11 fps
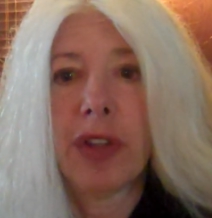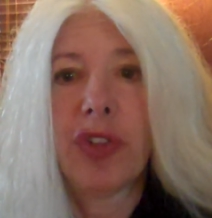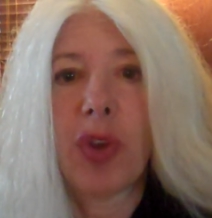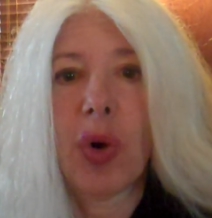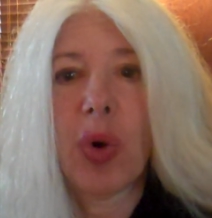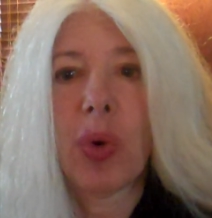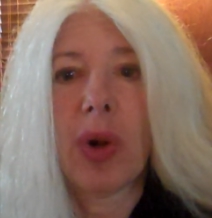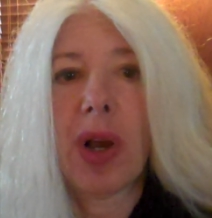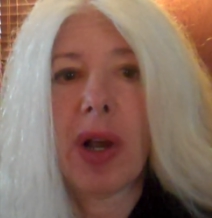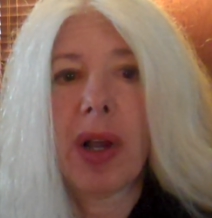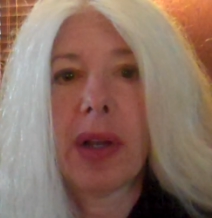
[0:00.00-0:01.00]
So
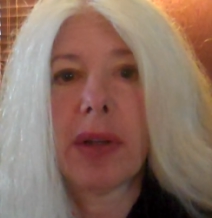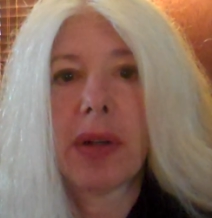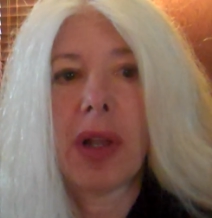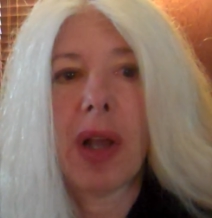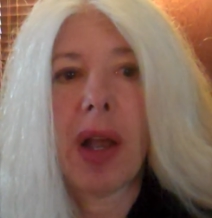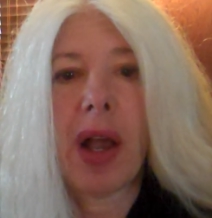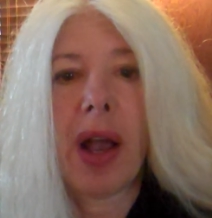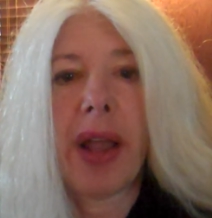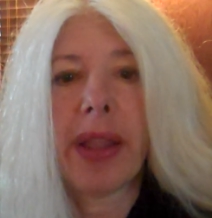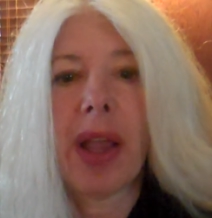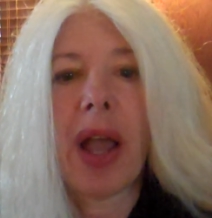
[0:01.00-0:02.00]

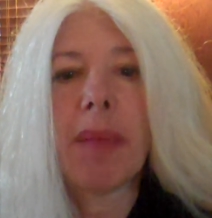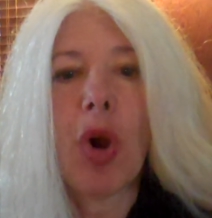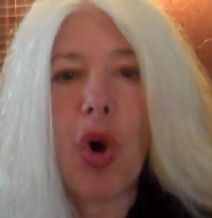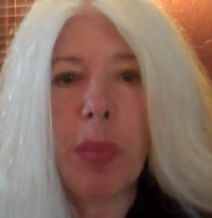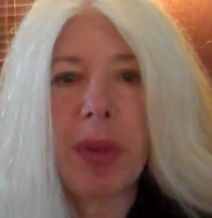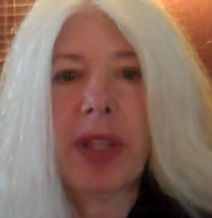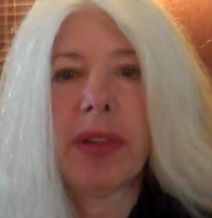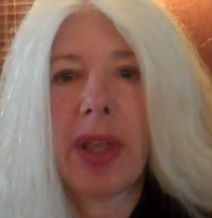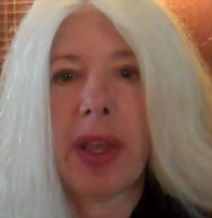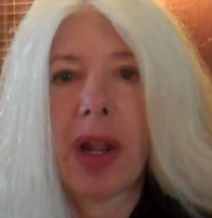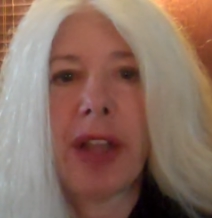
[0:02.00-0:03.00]
I'm hoping
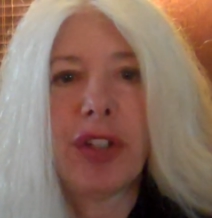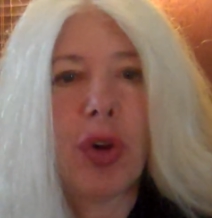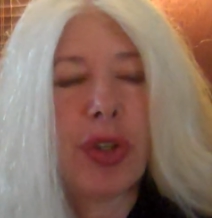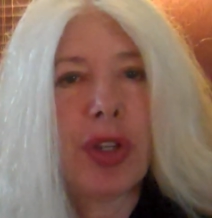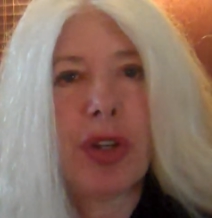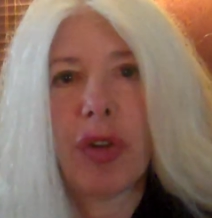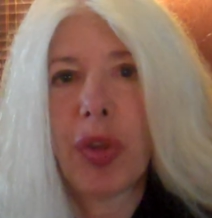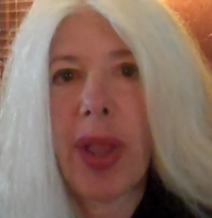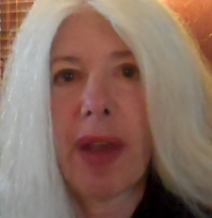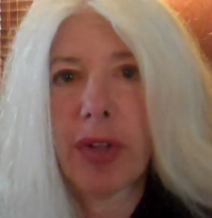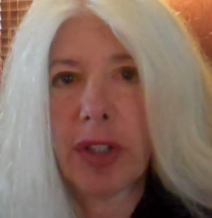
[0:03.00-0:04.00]
that, I know
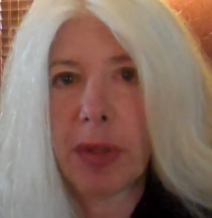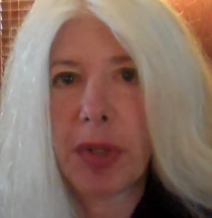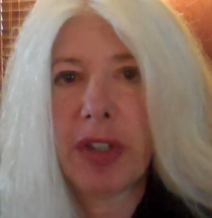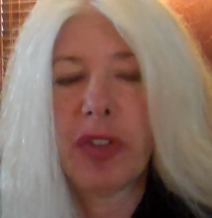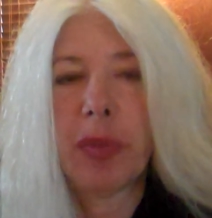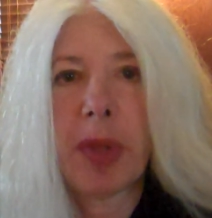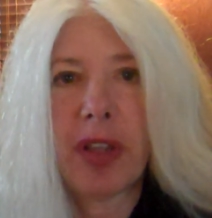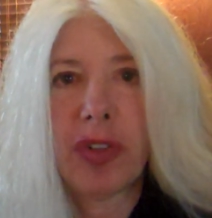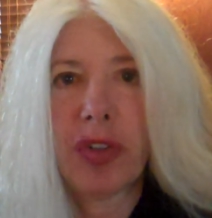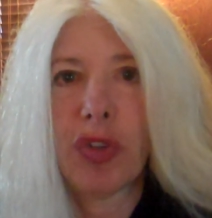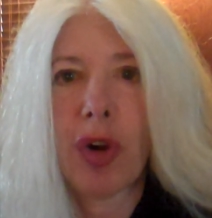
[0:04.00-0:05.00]
you have a limited
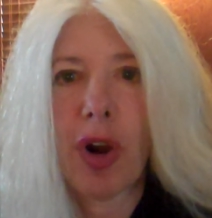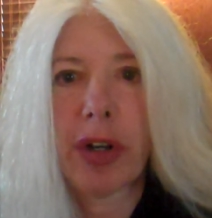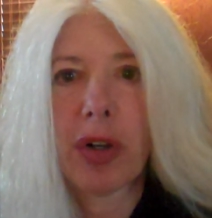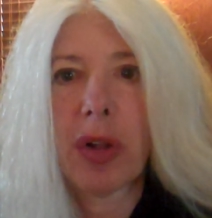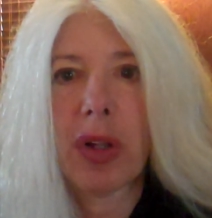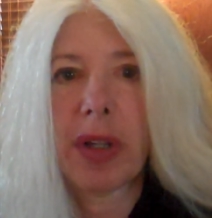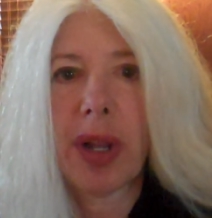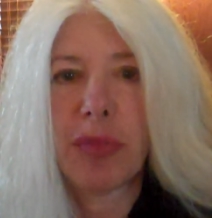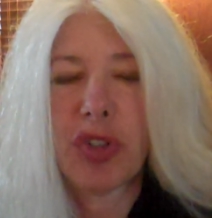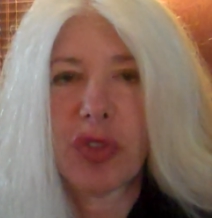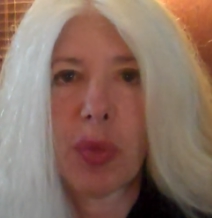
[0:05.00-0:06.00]
space in your article, and
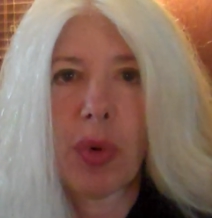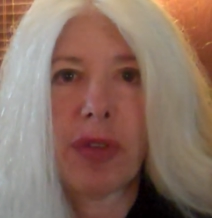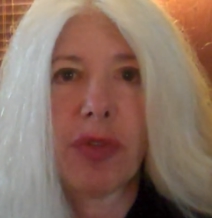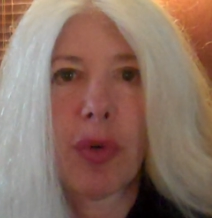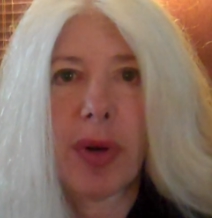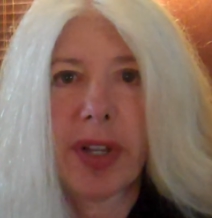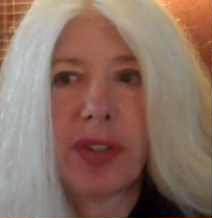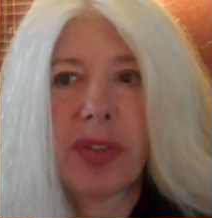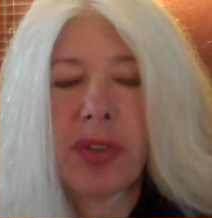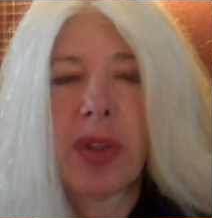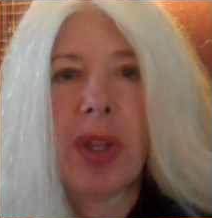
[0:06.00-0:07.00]
I'm just one
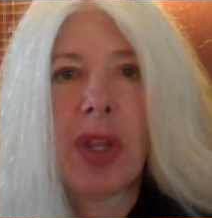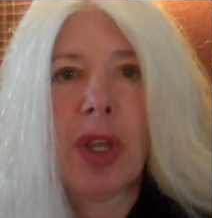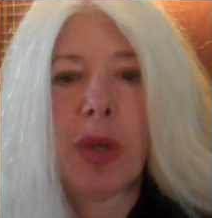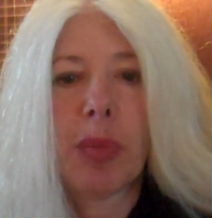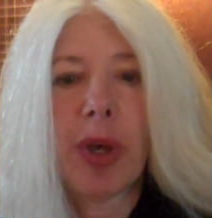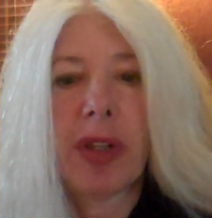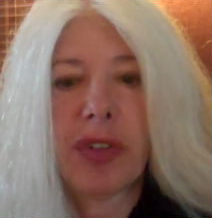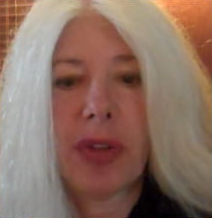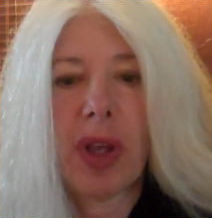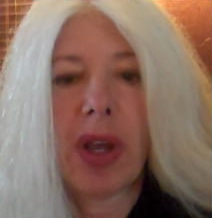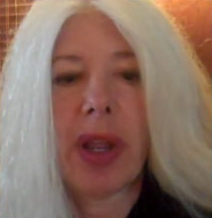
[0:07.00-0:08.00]
voice,
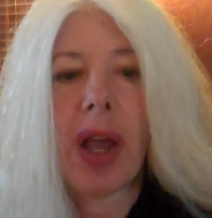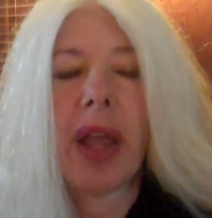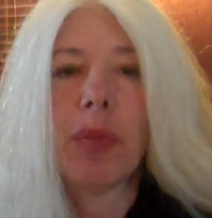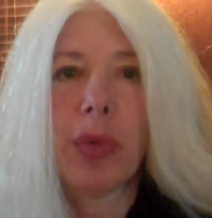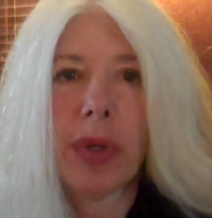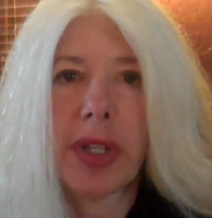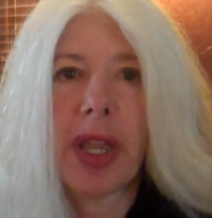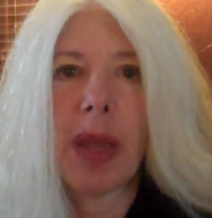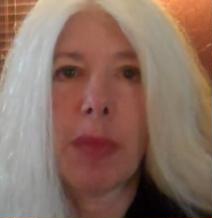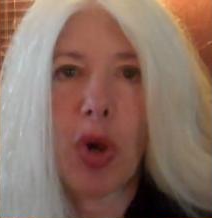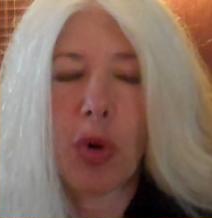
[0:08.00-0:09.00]
but I really
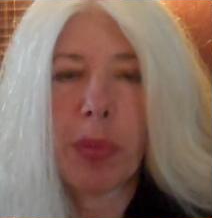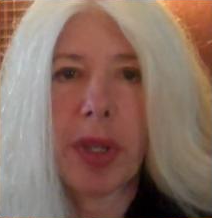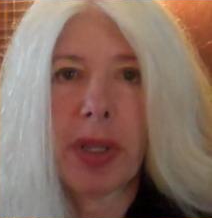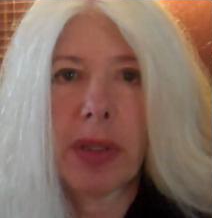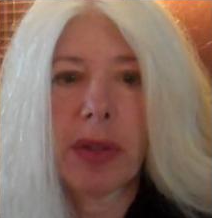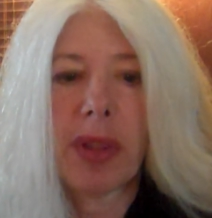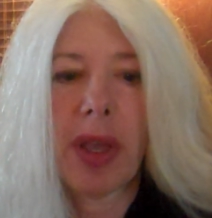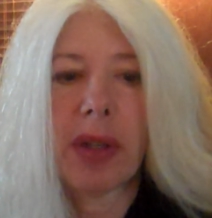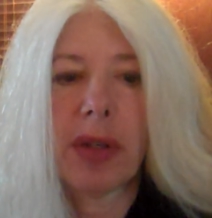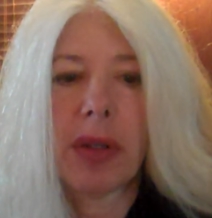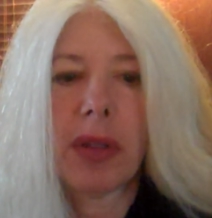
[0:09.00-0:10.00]
am hoping
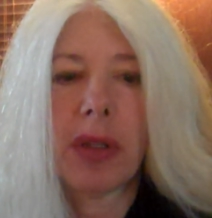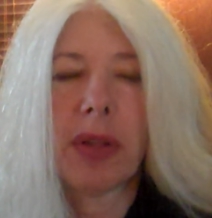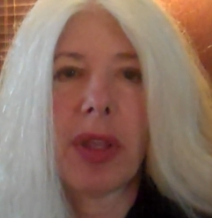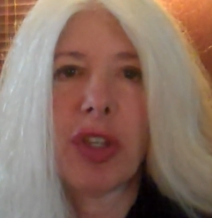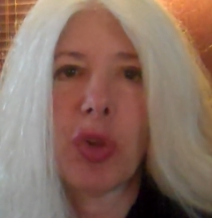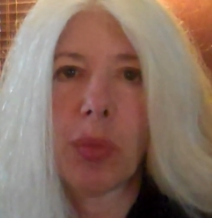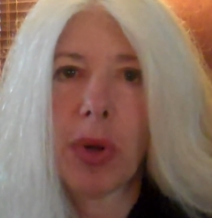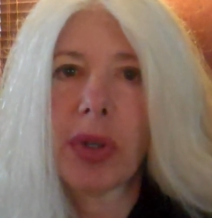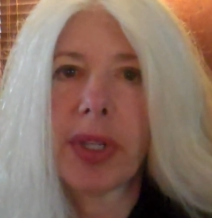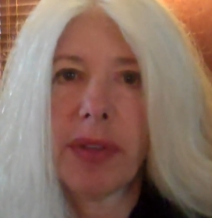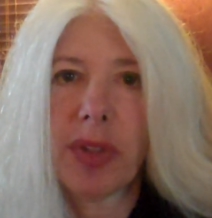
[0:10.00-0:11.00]
that you
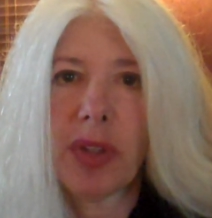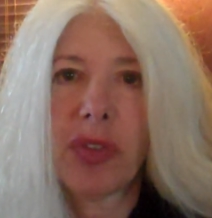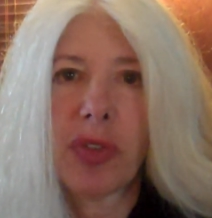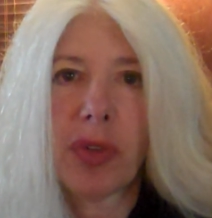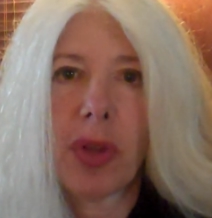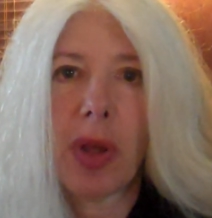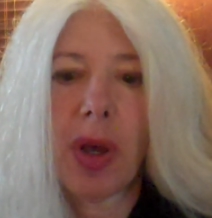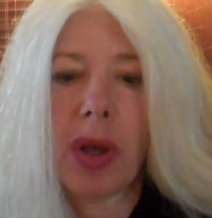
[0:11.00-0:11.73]
will give this